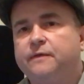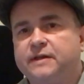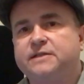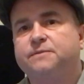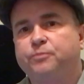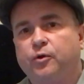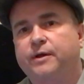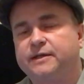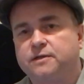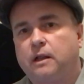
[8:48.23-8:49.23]
This
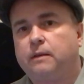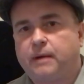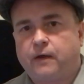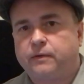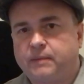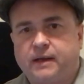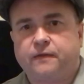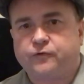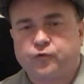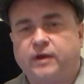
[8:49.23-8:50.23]
book is all about the man
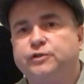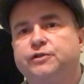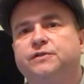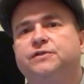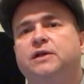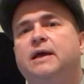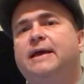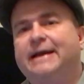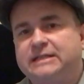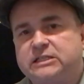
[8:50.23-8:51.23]
in the trenches,
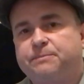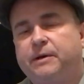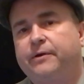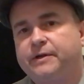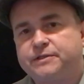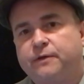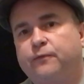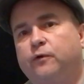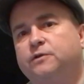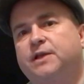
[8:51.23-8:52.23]
experiencing
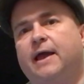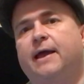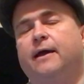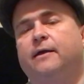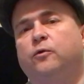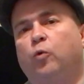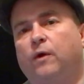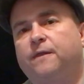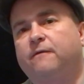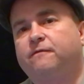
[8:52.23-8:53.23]
firsthand
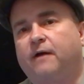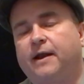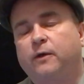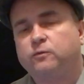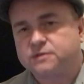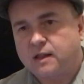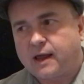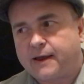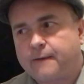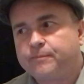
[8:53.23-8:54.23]
what that fighting was
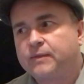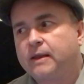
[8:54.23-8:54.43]
like.